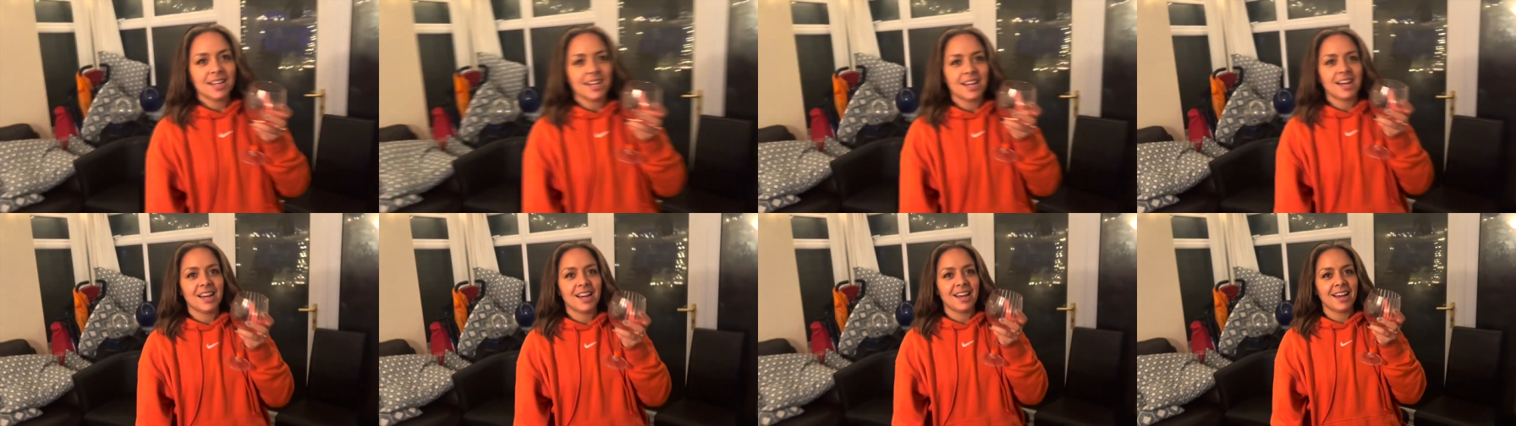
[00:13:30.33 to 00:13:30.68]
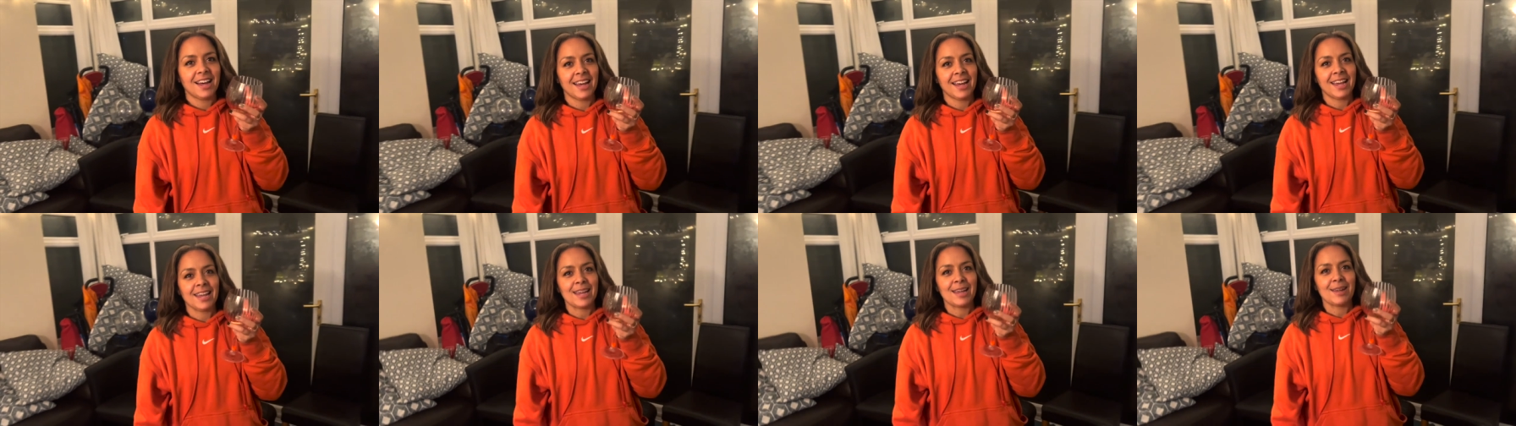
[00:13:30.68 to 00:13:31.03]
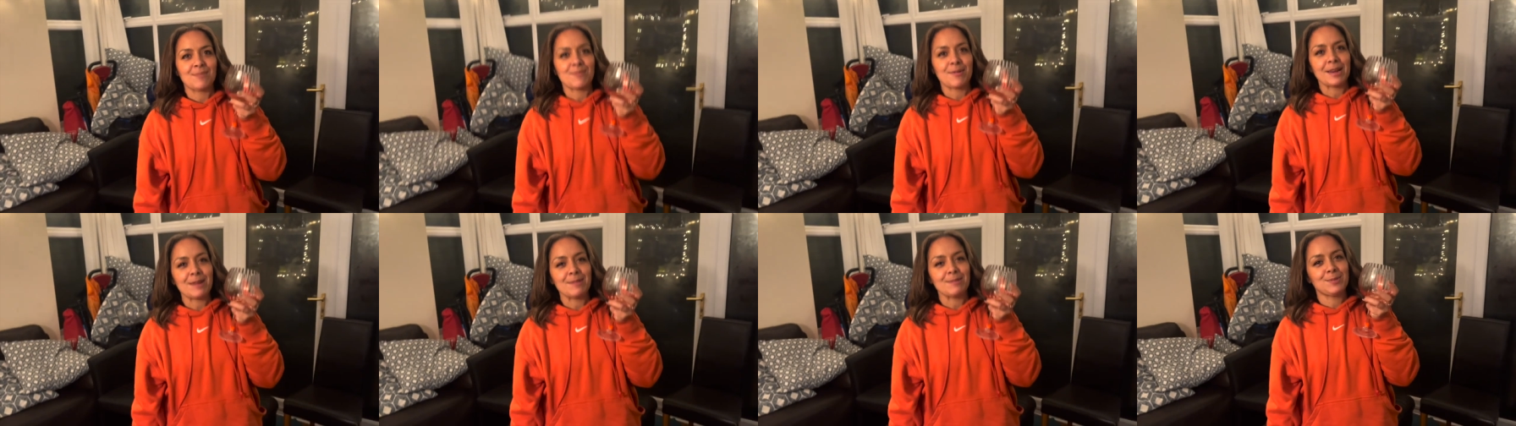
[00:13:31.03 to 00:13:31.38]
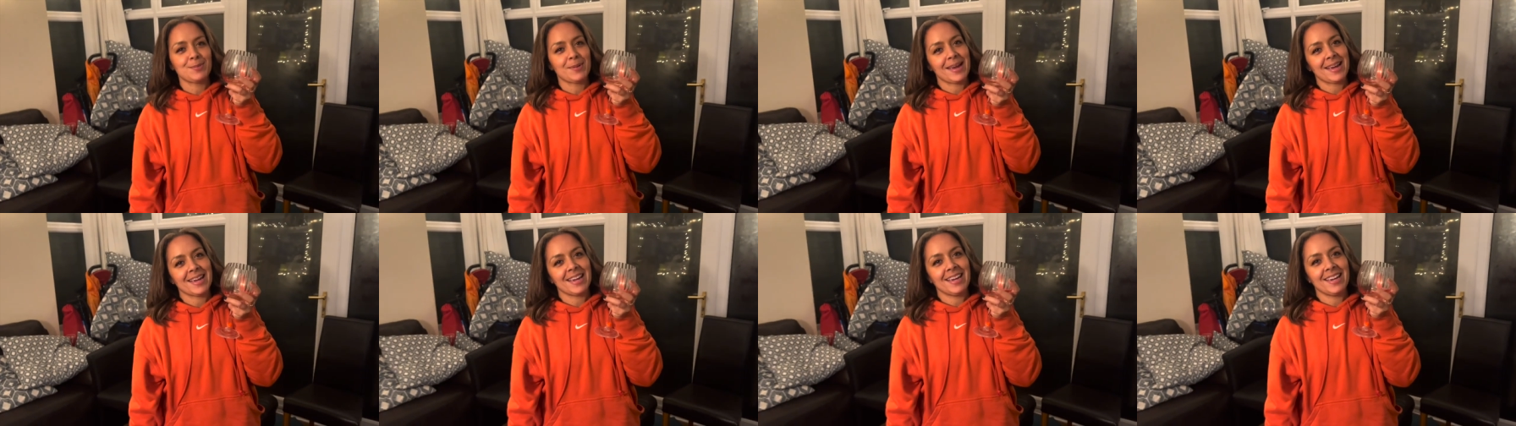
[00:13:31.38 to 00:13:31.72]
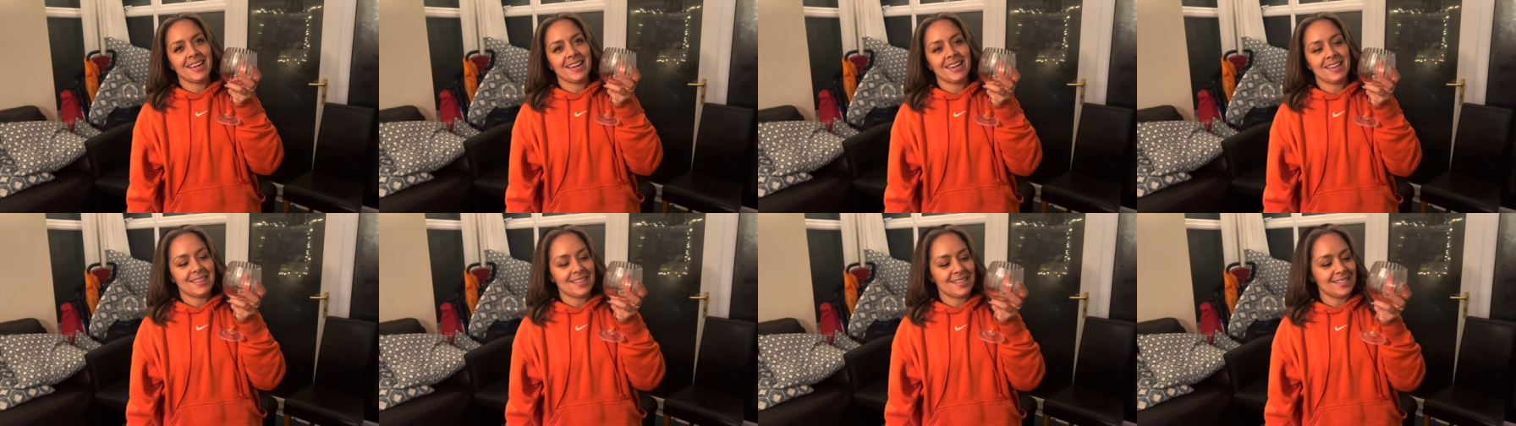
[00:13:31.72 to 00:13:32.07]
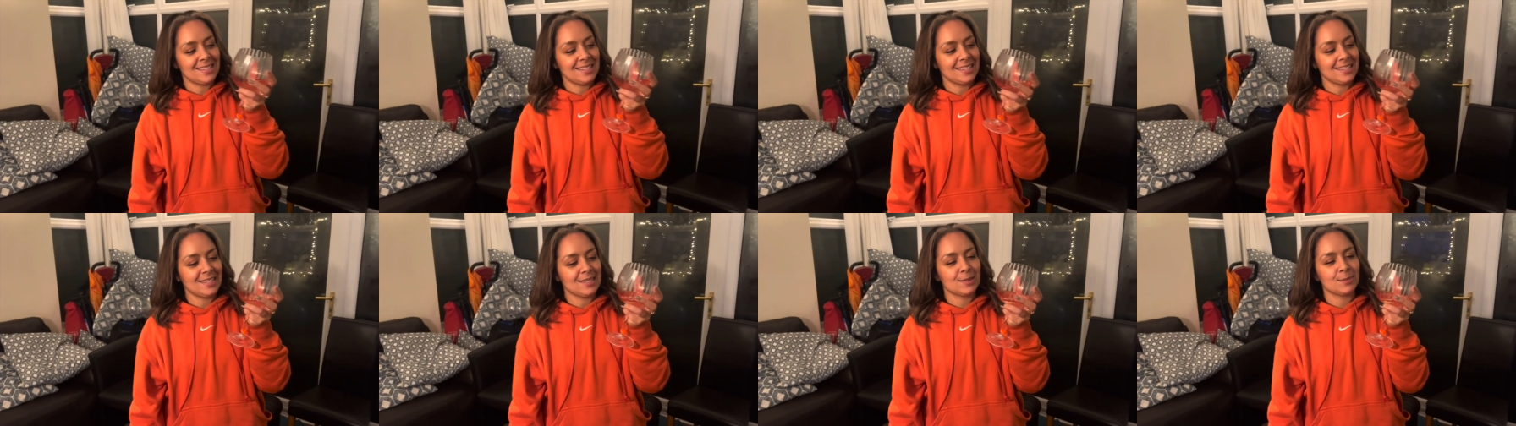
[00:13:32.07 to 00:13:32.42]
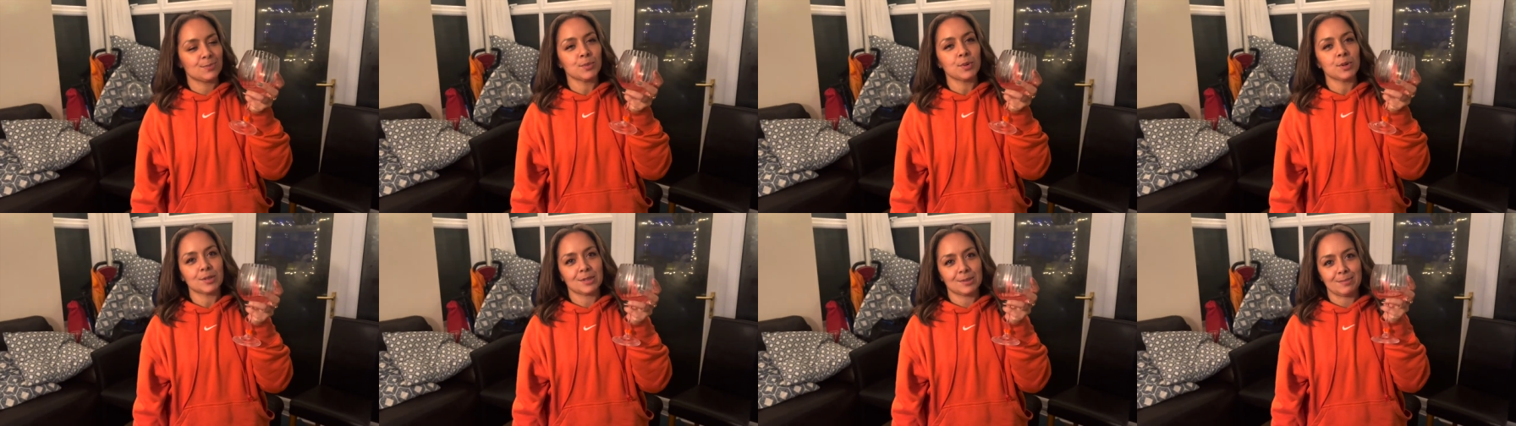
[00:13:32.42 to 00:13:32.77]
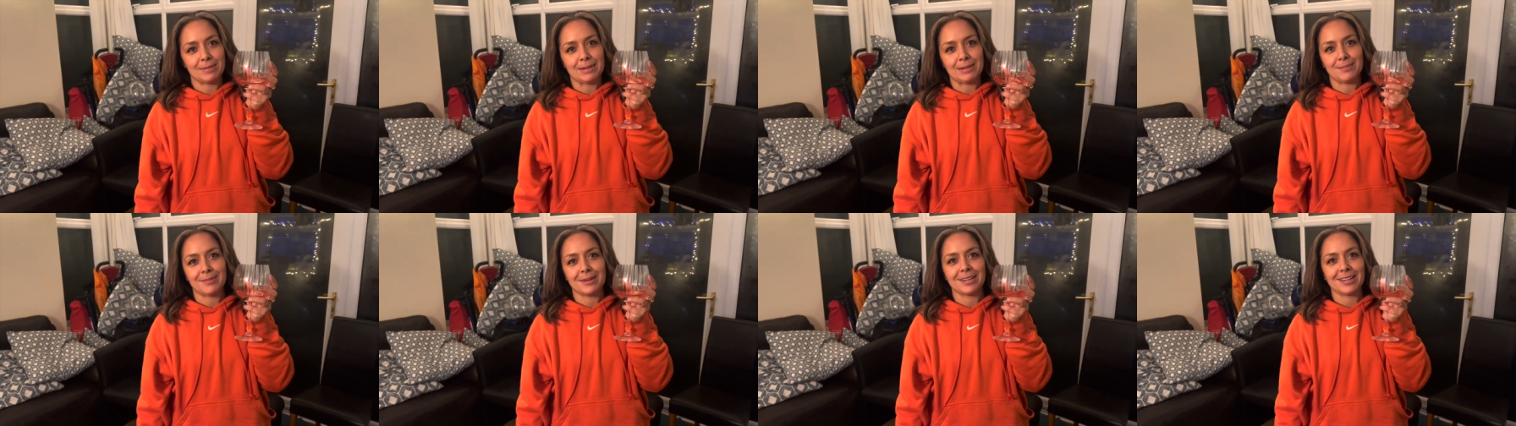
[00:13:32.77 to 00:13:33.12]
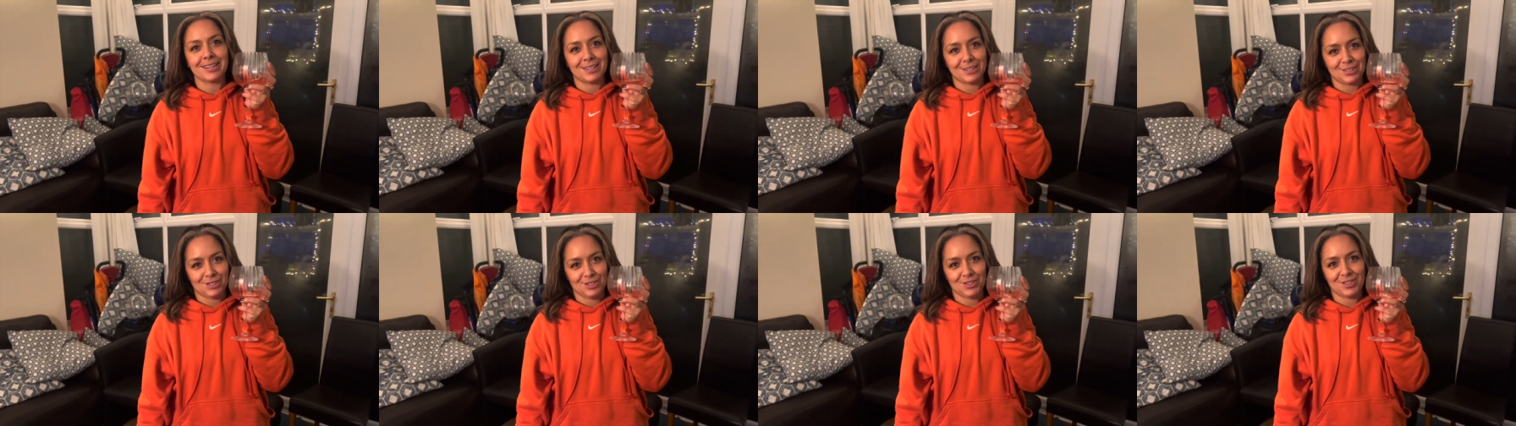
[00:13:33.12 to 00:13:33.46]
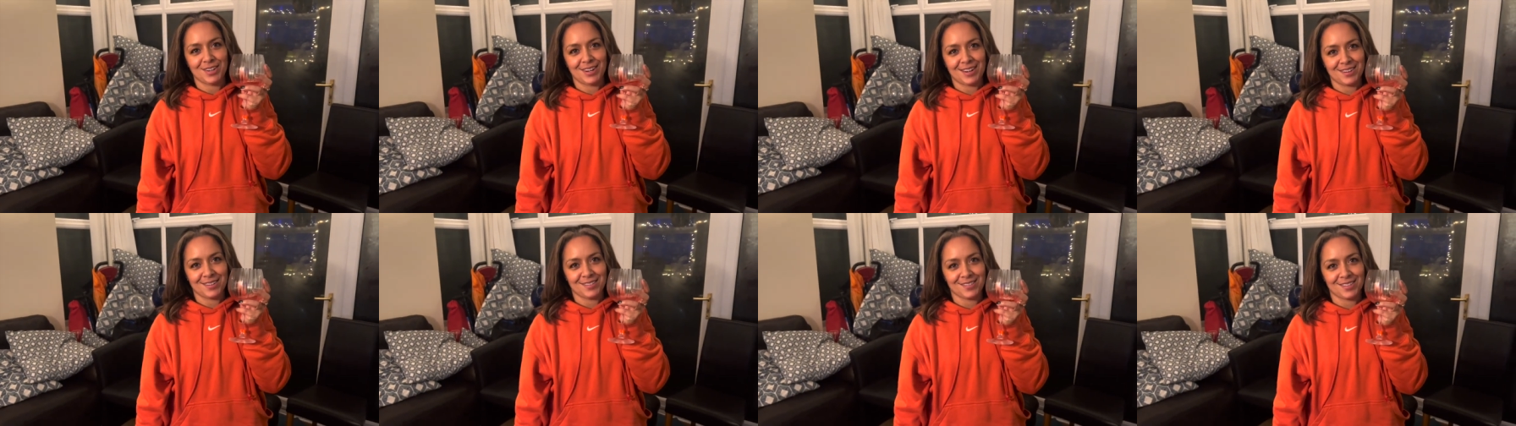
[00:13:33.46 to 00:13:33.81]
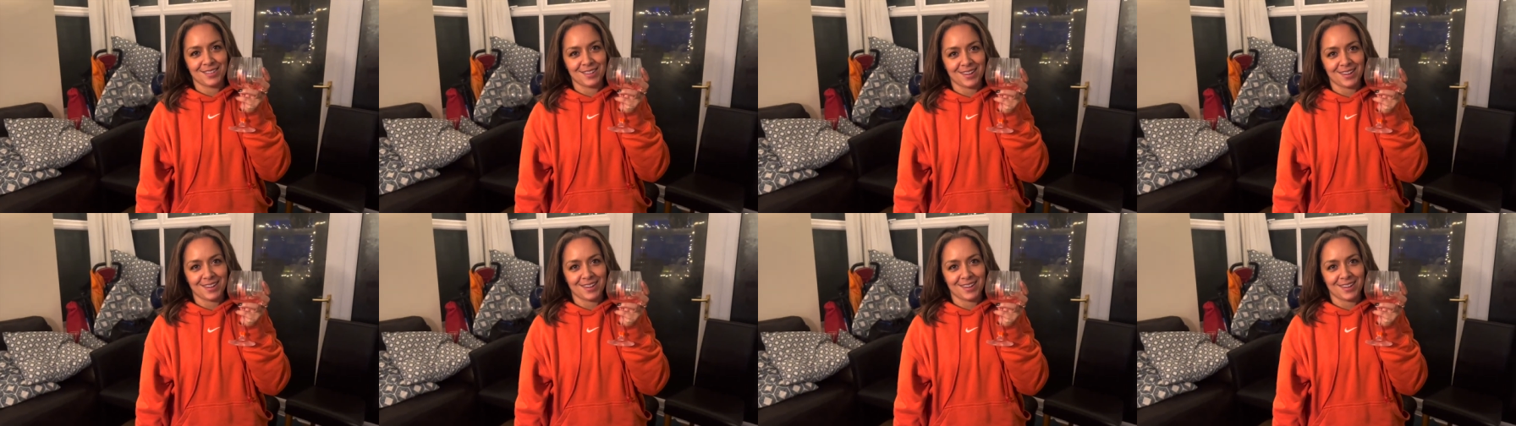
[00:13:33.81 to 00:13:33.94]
Hi, my name's Becky. This is possibly my last drink of the